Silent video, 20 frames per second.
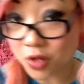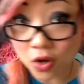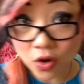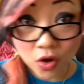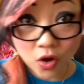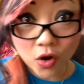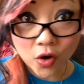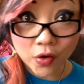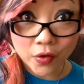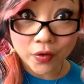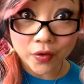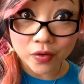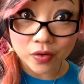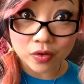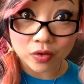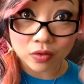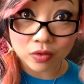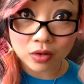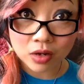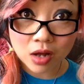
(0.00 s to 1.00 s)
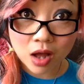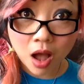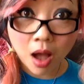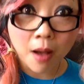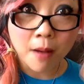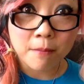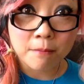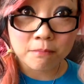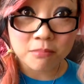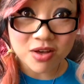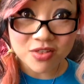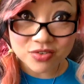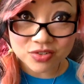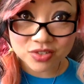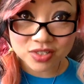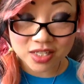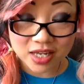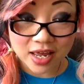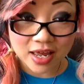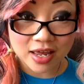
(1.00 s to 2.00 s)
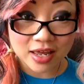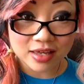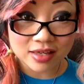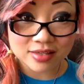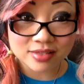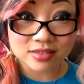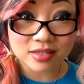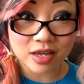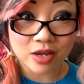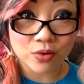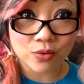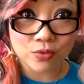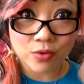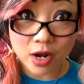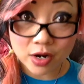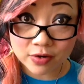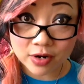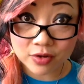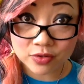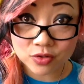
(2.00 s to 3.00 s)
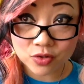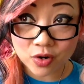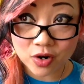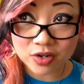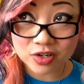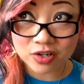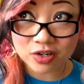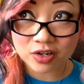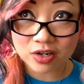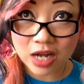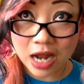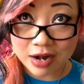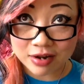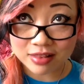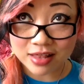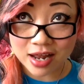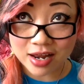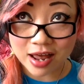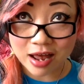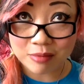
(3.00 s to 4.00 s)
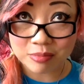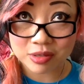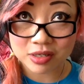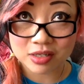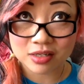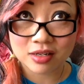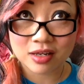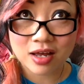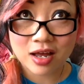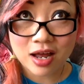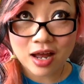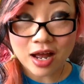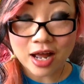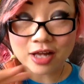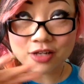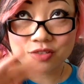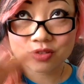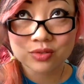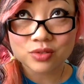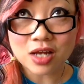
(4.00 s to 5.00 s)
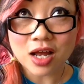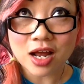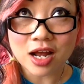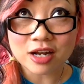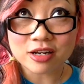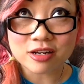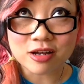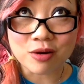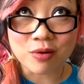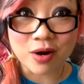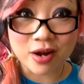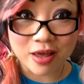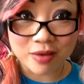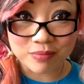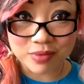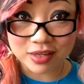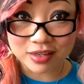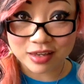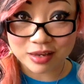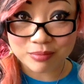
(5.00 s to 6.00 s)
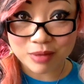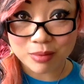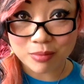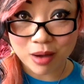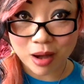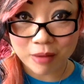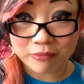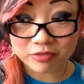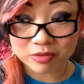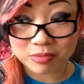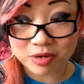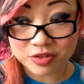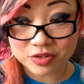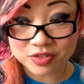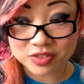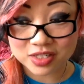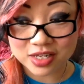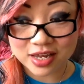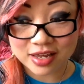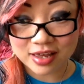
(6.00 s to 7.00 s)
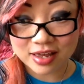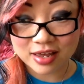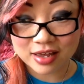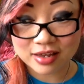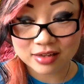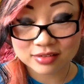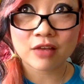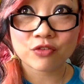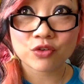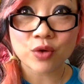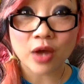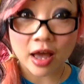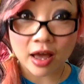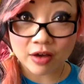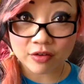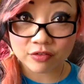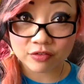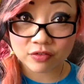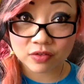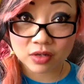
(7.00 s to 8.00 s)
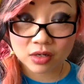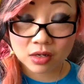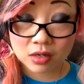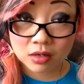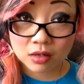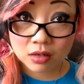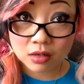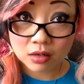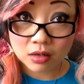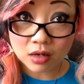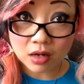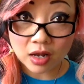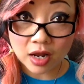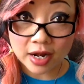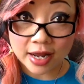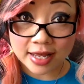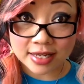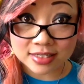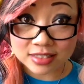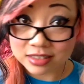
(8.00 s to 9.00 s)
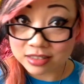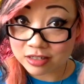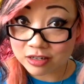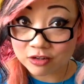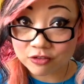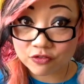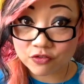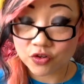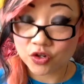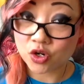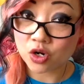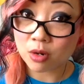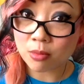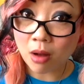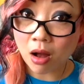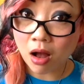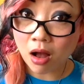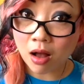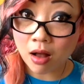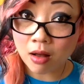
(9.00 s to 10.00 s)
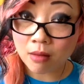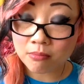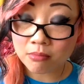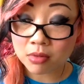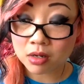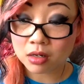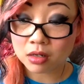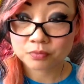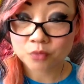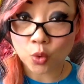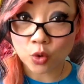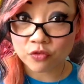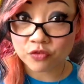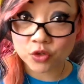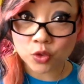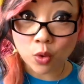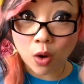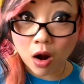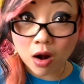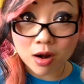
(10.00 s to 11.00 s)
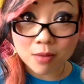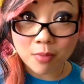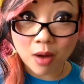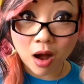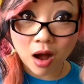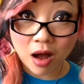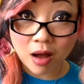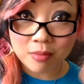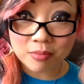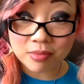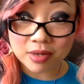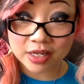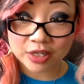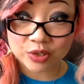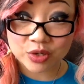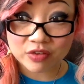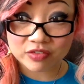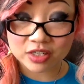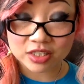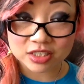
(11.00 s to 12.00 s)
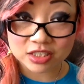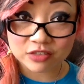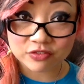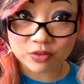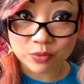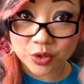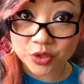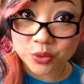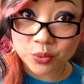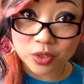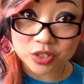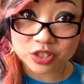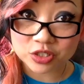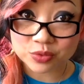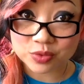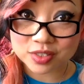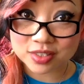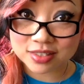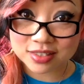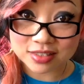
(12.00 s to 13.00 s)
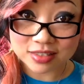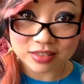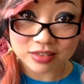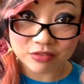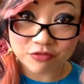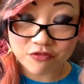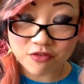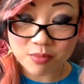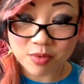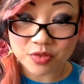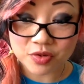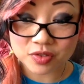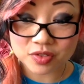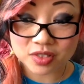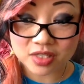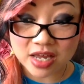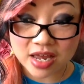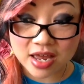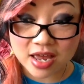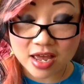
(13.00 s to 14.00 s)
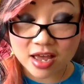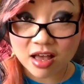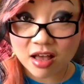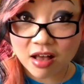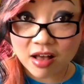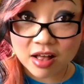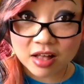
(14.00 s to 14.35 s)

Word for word: Oh, oh, oh. Mother's Day is like right around the corner. How did that happen? I do not know what I'm making my mom for Mother's Day yet. If you have an idea for your mom, or if you are a mom and you have an idea for what you want to receive for Mother's Day,